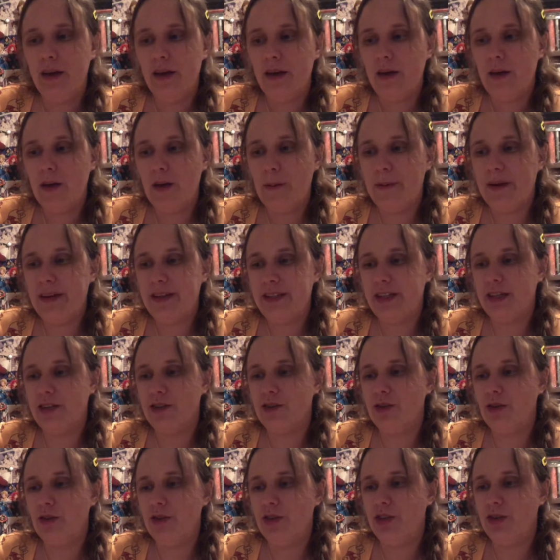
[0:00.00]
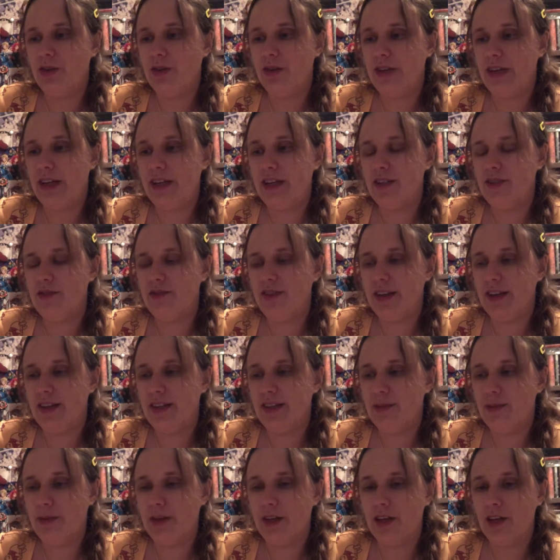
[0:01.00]
He bent down close to Elena's
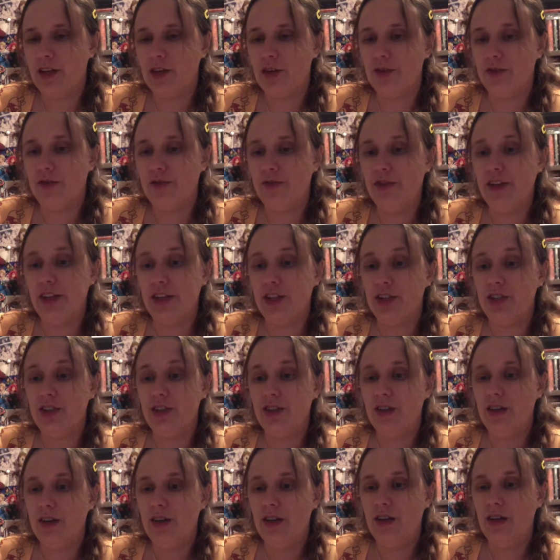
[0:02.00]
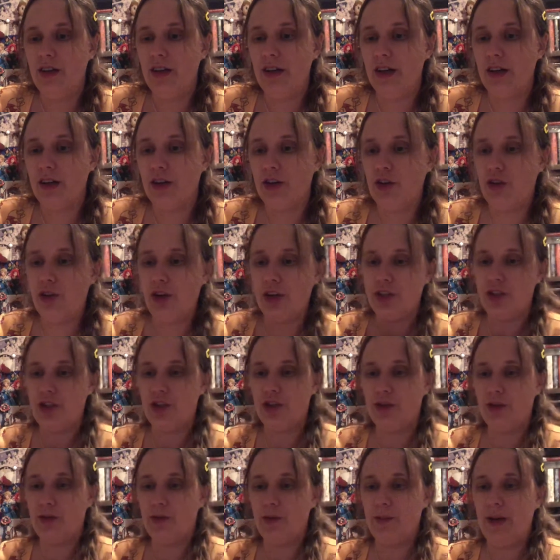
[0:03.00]
face, making her flinch and clutch
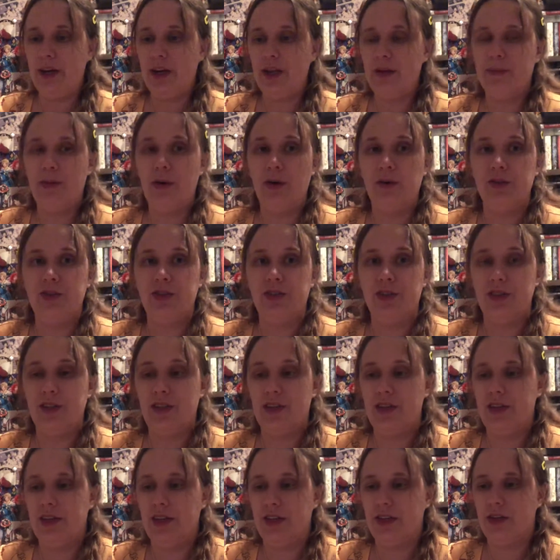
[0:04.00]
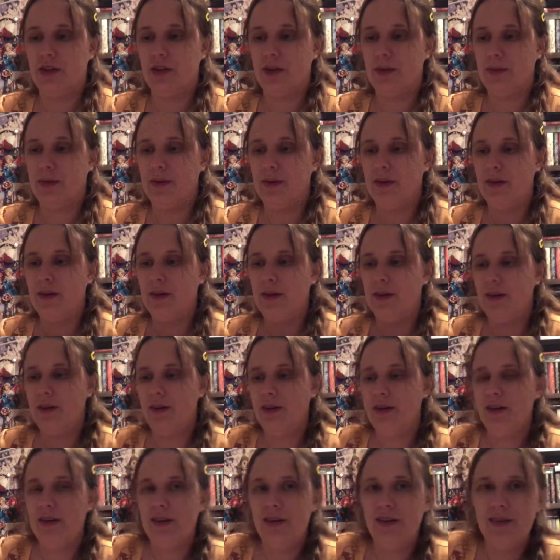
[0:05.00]
her remaining posters in a death grip.
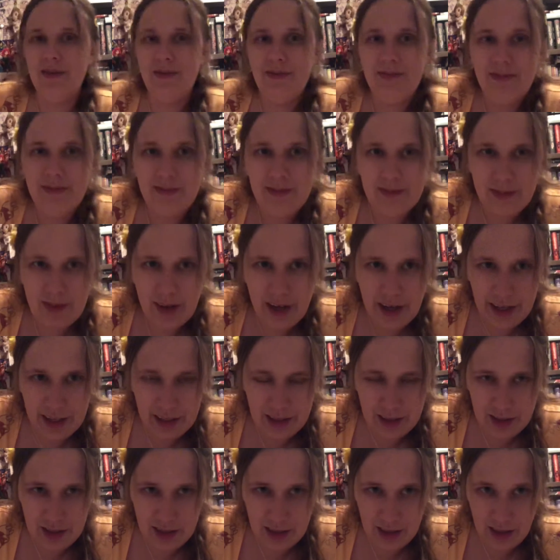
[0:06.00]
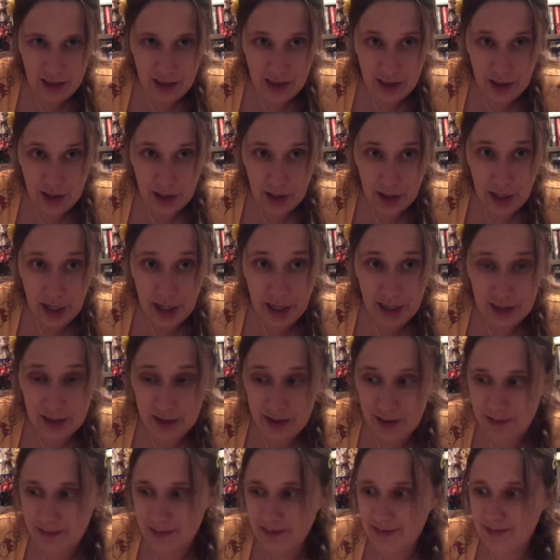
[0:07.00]
I can see it in your eyes.